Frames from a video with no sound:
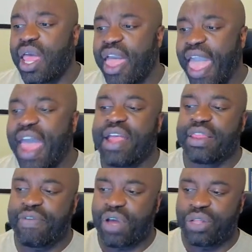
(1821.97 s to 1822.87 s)
And
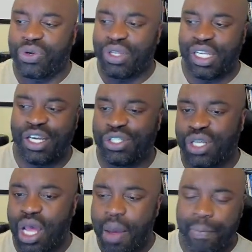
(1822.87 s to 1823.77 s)
they've got their
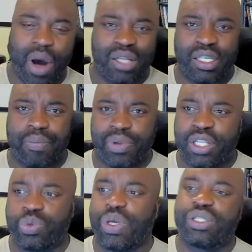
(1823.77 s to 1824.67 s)
niche bot
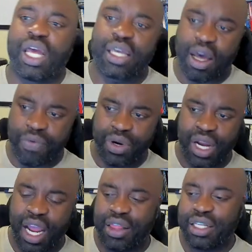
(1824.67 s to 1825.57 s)
templates, which I
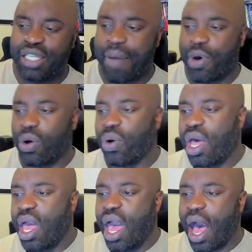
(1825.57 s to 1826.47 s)
covered in the demo.
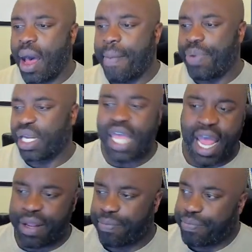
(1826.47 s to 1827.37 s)
But
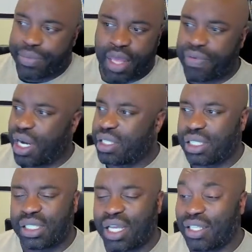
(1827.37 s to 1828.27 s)
again, they've got
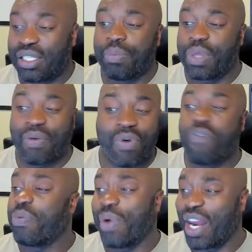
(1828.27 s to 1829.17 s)
something for
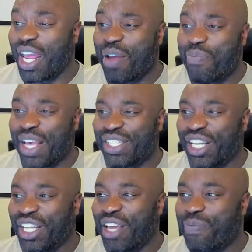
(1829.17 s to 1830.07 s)
everybody,
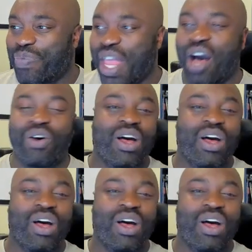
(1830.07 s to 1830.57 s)
basically. Now,